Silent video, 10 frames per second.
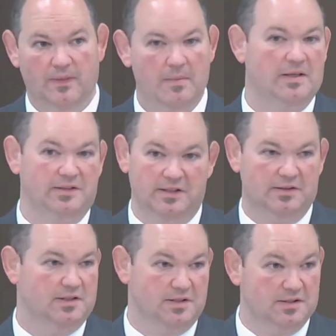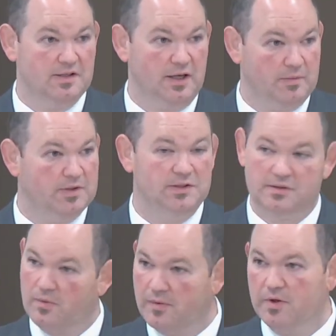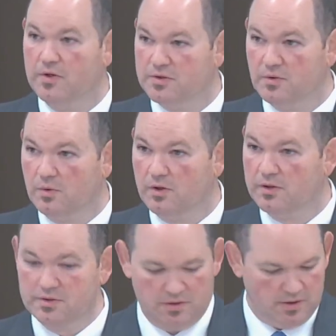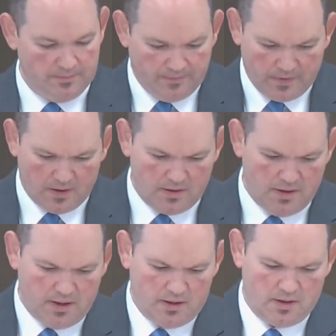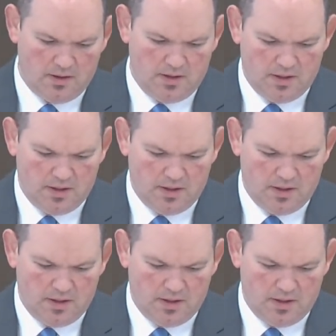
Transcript: I'm not saying it's because of sin, but just the way we use the words. Then